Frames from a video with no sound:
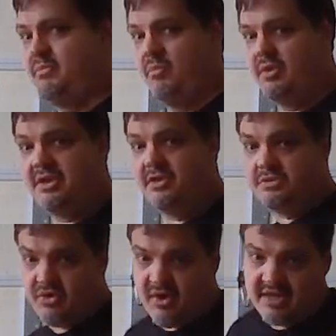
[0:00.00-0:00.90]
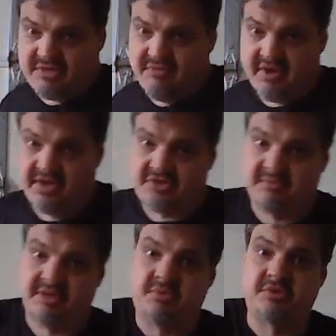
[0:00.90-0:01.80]
one of those crossover
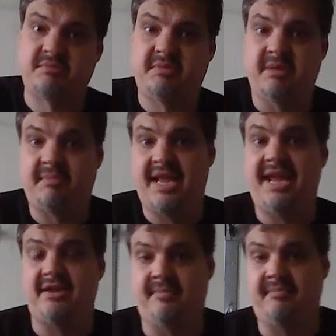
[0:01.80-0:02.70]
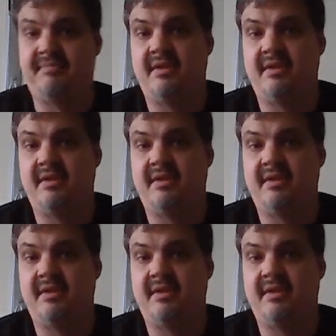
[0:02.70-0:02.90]
instruments, which would be a piano.